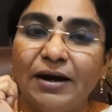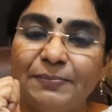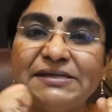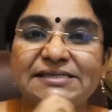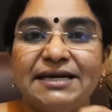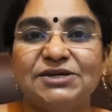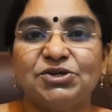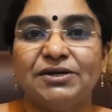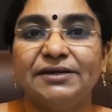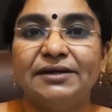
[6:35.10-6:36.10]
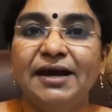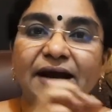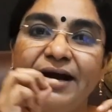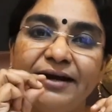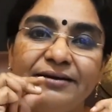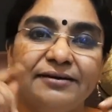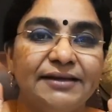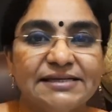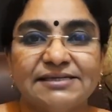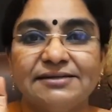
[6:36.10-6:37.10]
appreciation, and
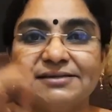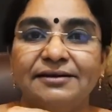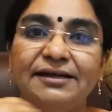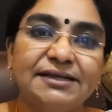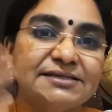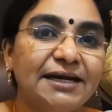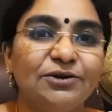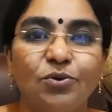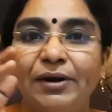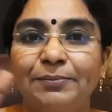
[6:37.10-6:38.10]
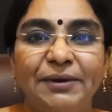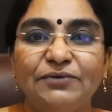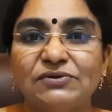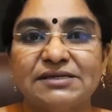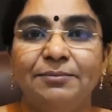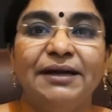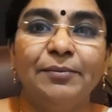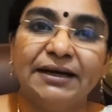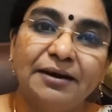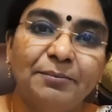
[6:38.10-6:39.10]
that's it. Let the child go and play for some time
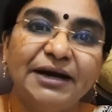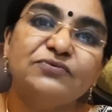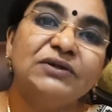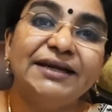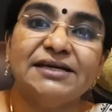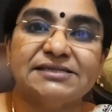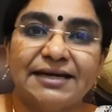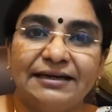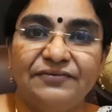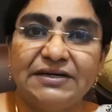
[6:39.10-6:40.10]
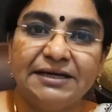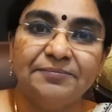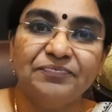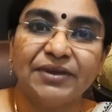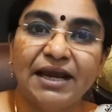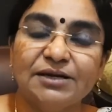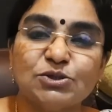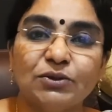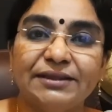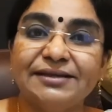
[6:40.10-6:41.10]
and come back for the next activity.
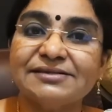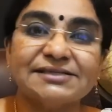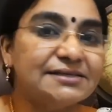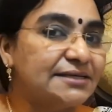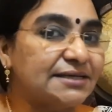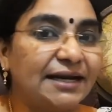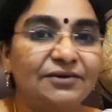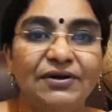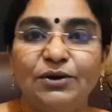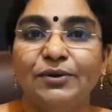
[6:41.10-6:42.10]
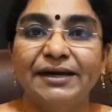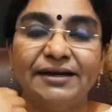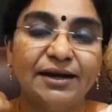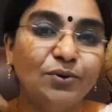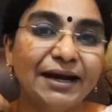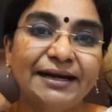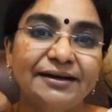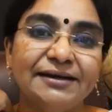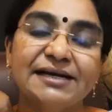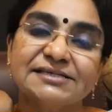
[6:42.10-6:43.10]
So this, the child will look at
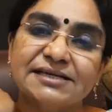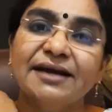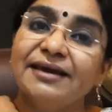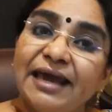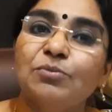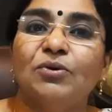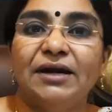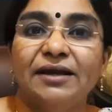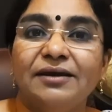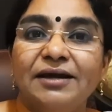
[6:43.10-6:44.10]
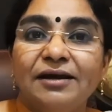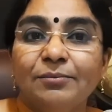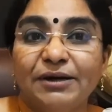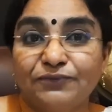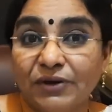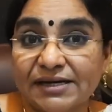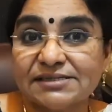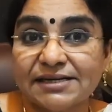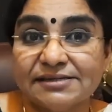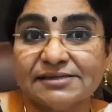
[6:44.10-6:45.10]
it as a game only. But for
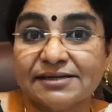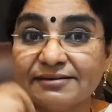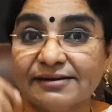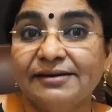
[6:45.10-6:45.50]
us, it is a